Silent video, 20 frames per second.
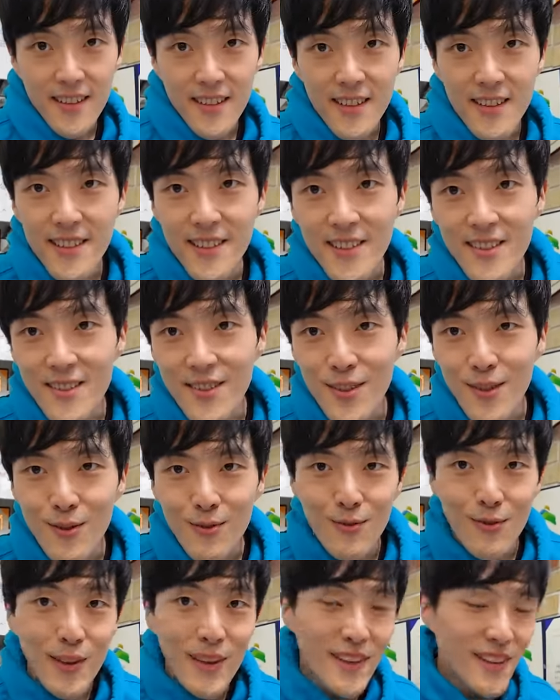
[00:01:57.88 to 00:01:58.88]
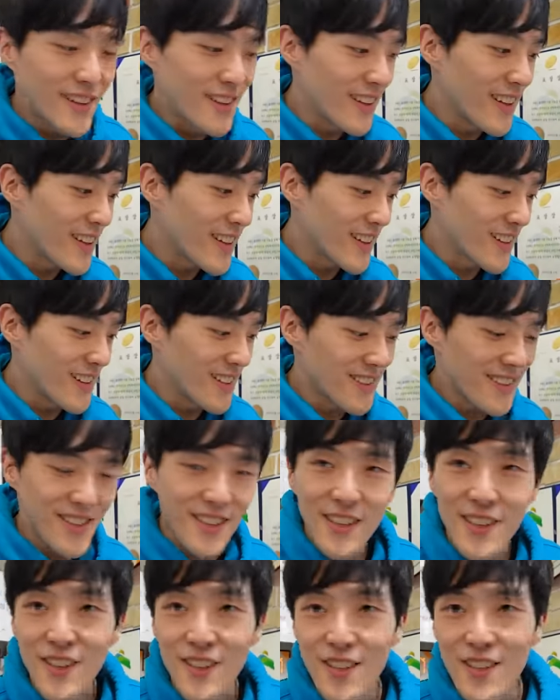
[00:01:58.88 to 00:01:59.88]
This is so
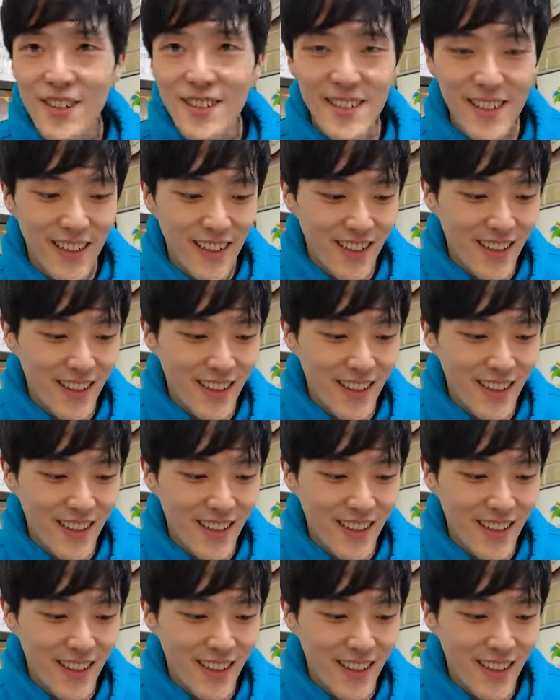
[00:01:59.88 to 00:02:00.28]
ridiculously huge.